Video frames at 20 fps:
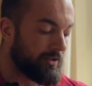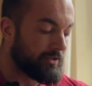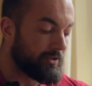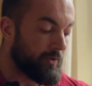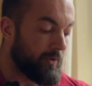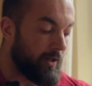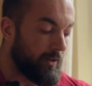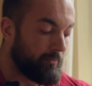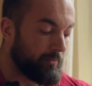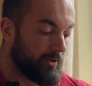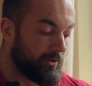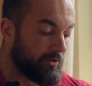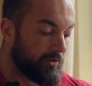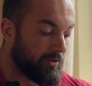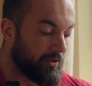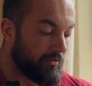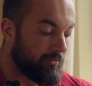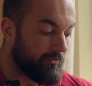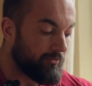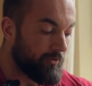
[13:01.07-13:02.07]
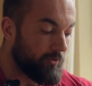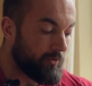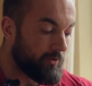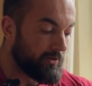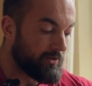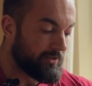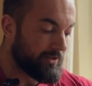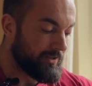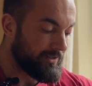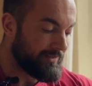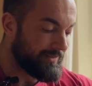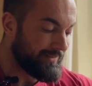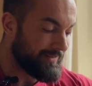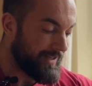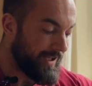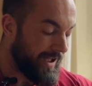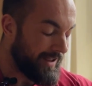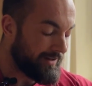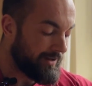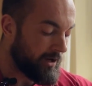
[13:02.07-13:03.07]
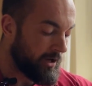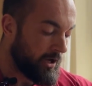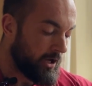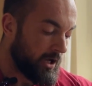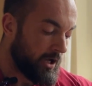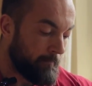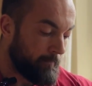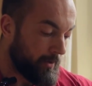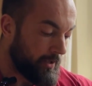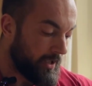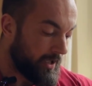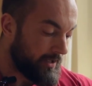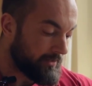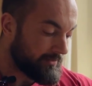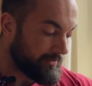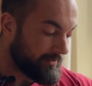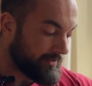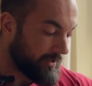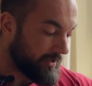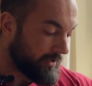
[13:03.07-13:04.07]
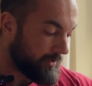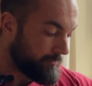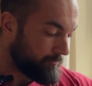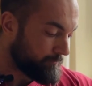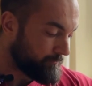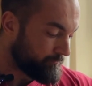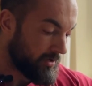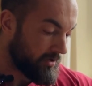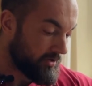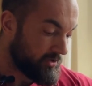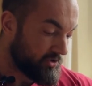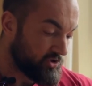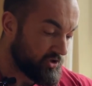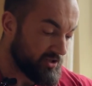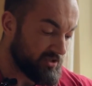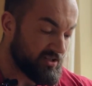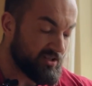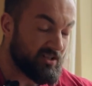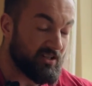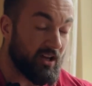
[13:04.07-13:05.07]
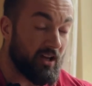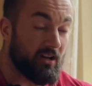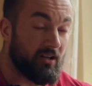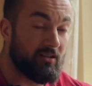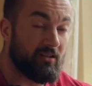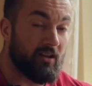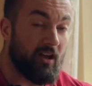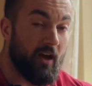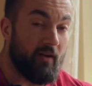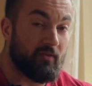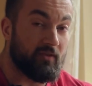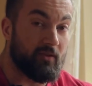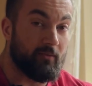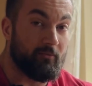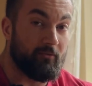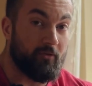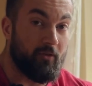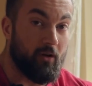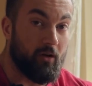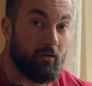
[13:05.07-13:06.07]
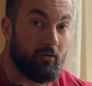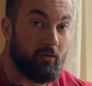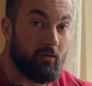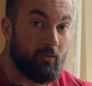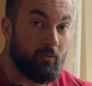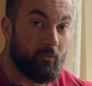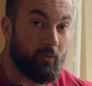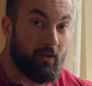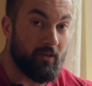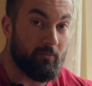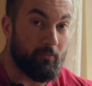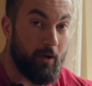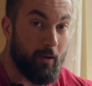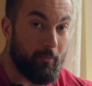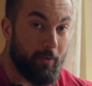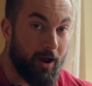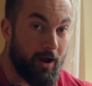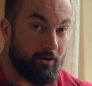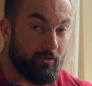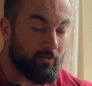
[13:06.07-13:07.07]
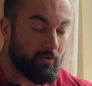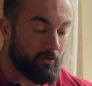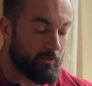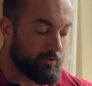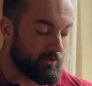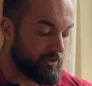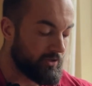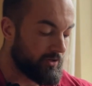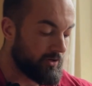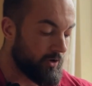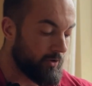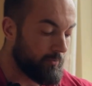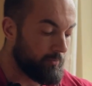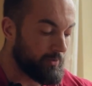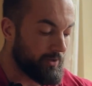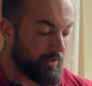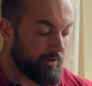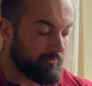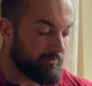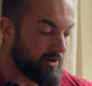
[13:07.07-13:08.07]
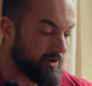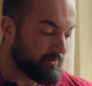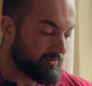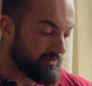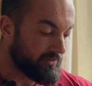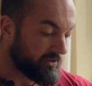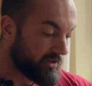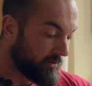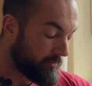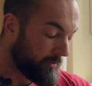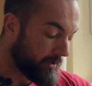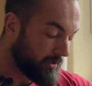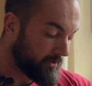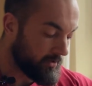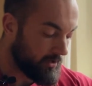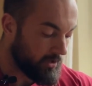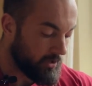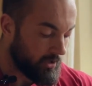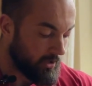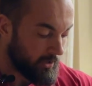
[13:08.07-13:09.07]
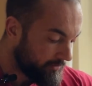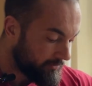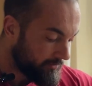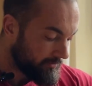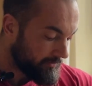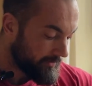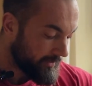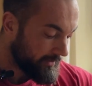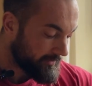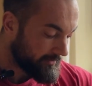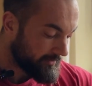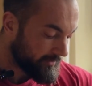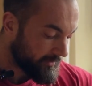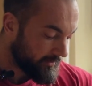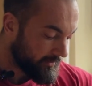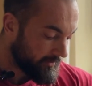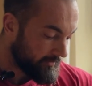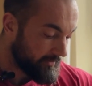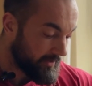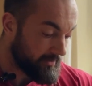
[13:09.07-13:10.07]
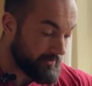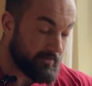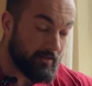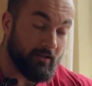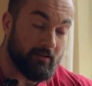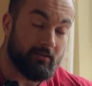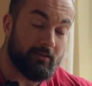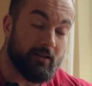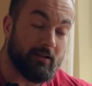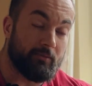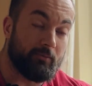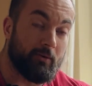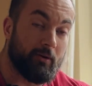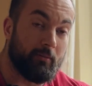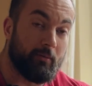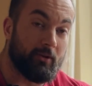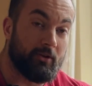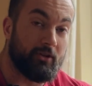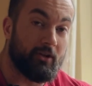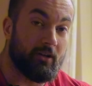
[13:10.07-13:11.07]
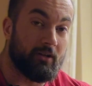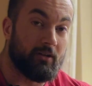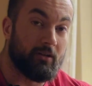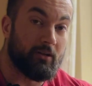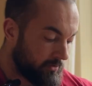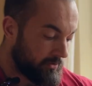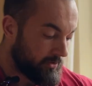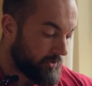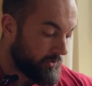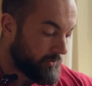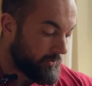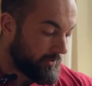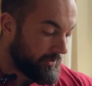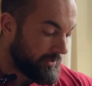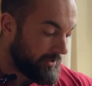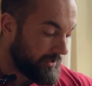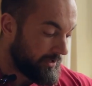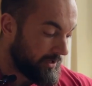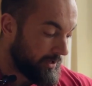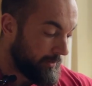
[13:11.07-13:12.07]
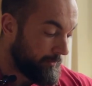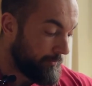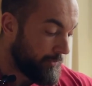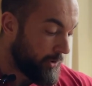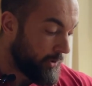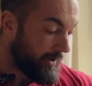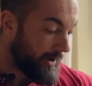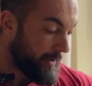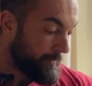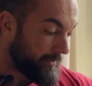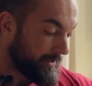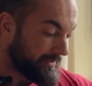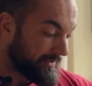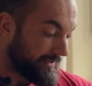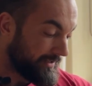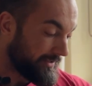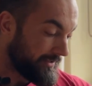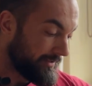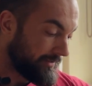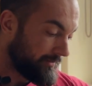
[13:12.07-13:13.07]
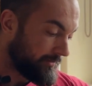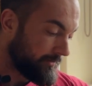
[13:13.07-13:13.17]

So I'll be looking forward to that. But yeah, today just decided to have some fun with my macros, you know, play around a little bit. And that's it. That's pretty much it. So bon appetit.